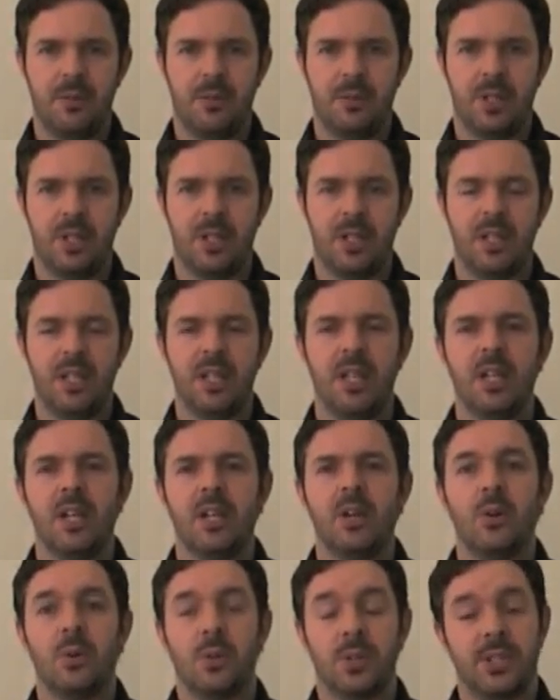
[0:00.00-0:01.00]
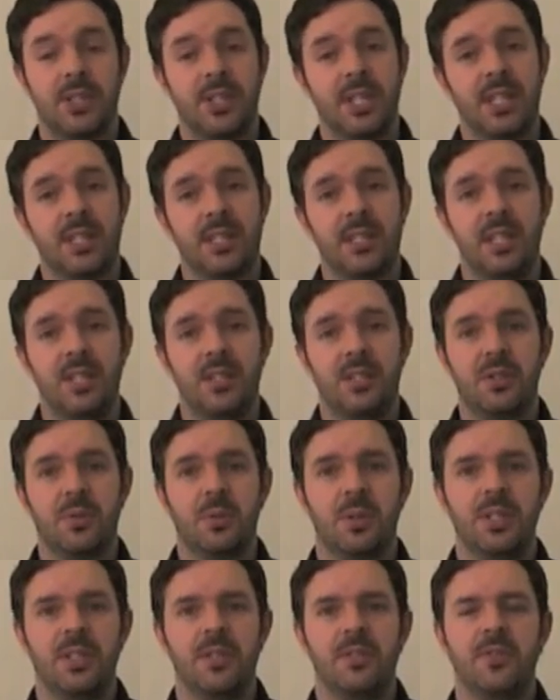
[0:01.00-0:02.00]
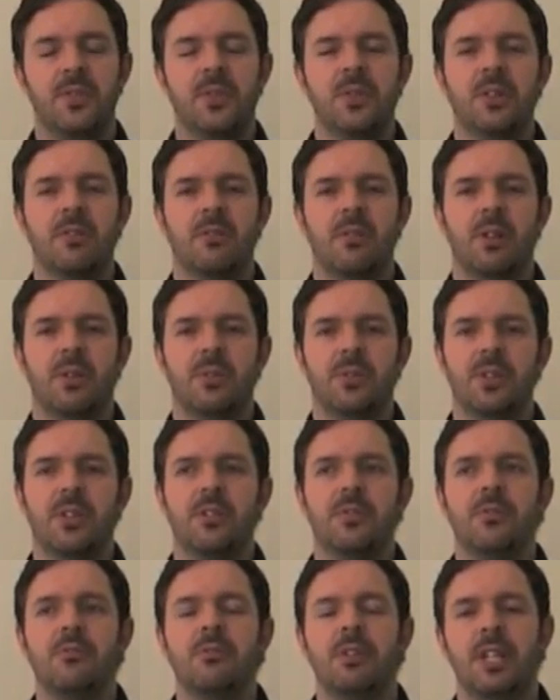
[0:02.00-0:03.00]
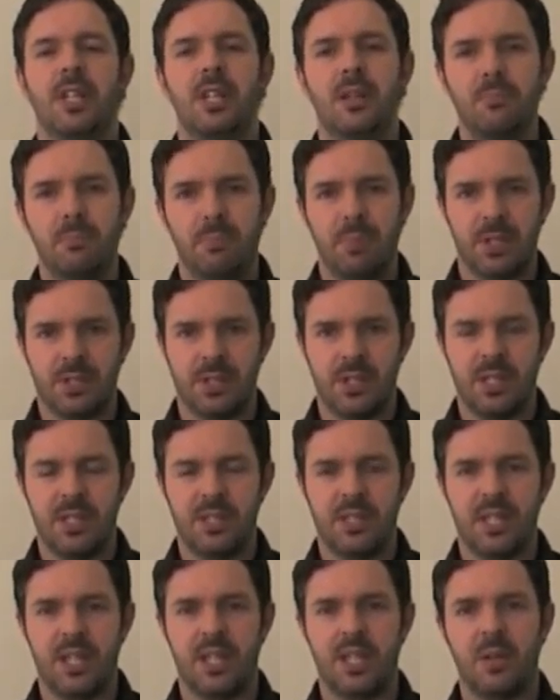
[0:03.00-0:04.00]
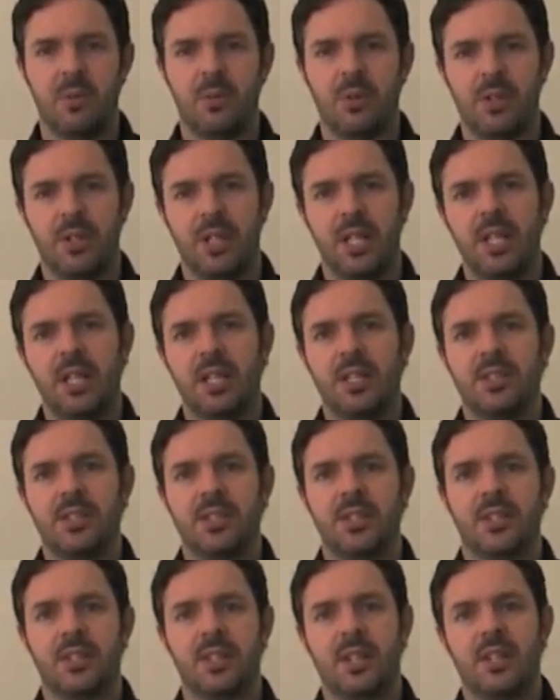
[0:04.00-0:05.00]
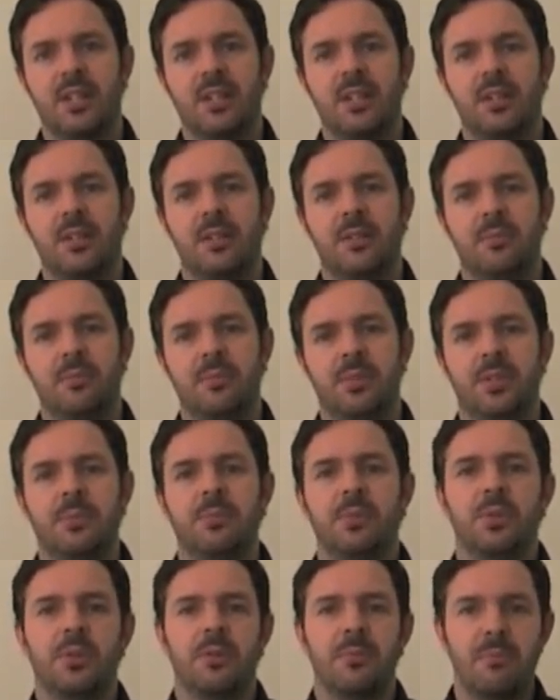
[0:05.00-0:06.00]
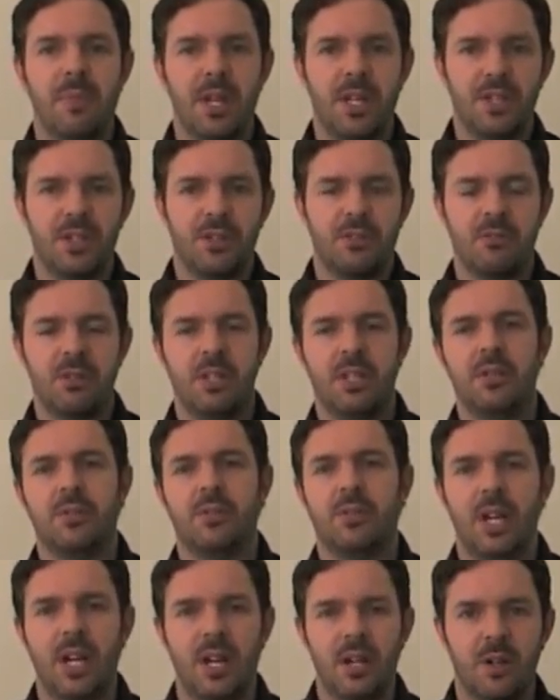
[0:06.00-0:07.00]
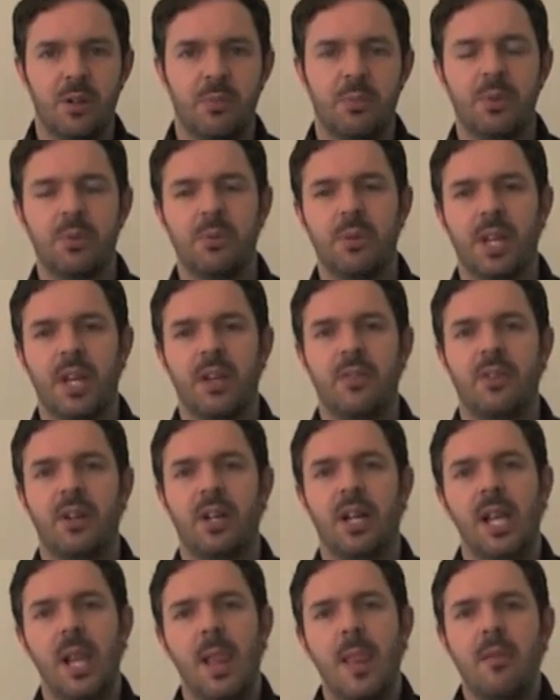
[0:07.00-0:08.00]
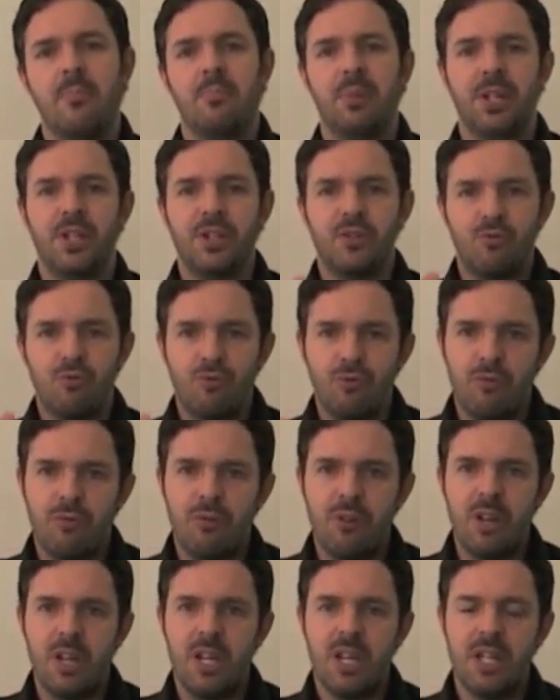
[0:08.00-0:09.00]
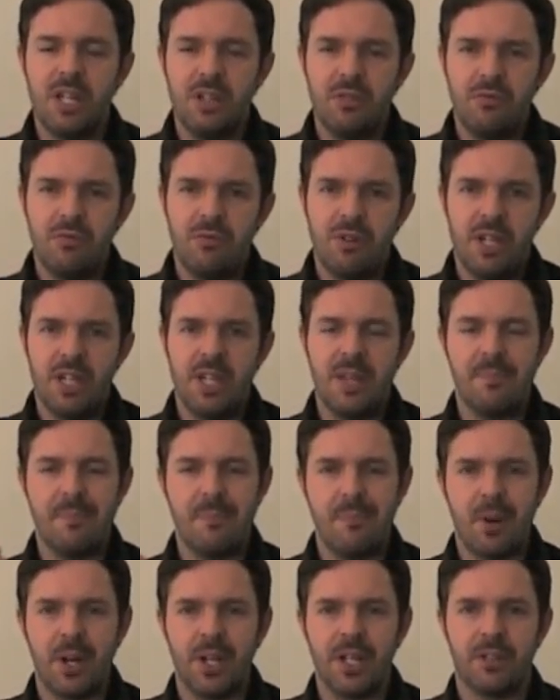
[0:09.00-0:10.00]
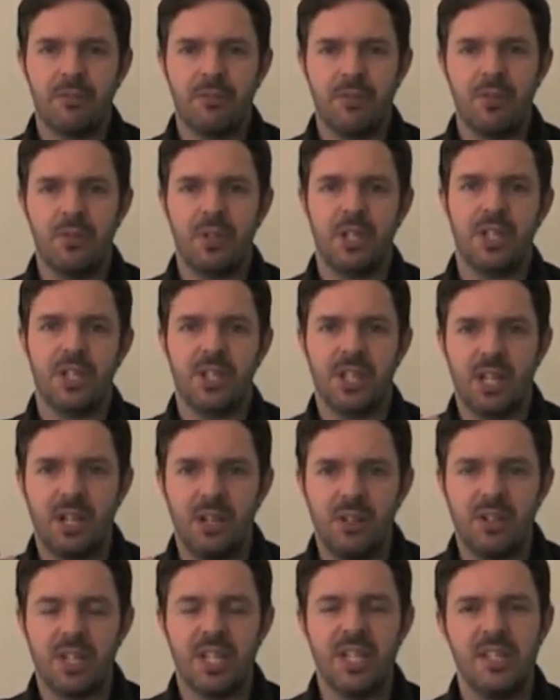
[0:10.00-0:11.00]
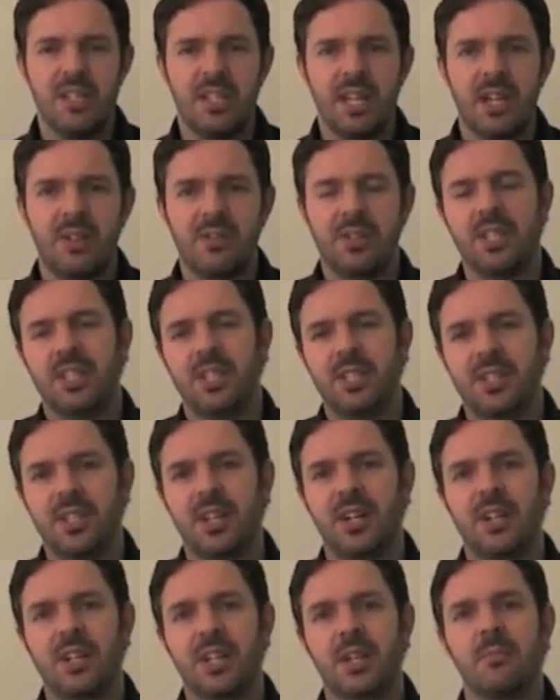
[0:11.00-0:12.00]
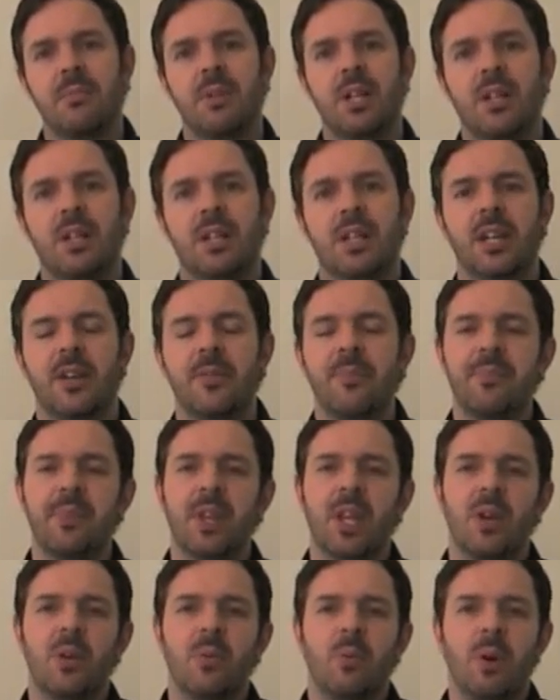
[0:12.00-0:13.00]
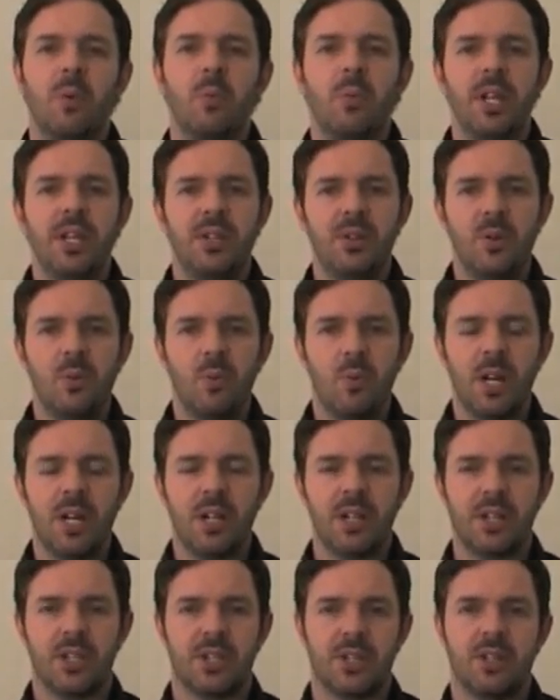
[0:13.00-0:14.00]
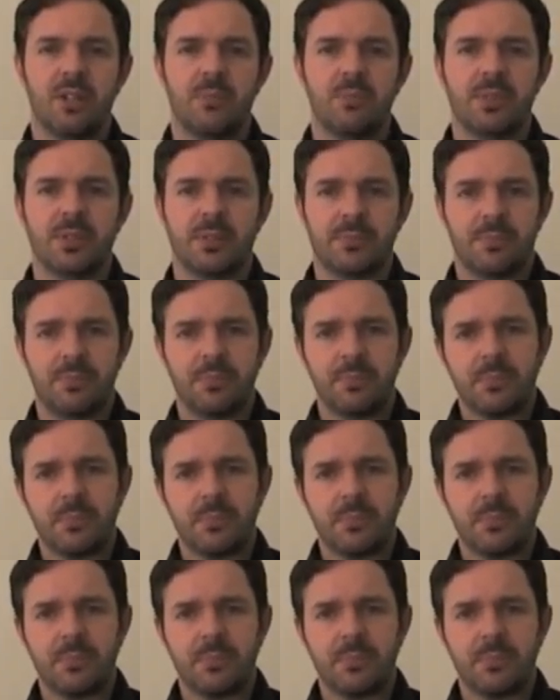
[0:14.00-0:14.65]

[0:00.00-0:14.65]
okay, or 16 to 24 year olds that are already in business and they want um, some sort of mentoring or help or whatever. But it's really, really micro niching, looking down to your target market. When we do workshops,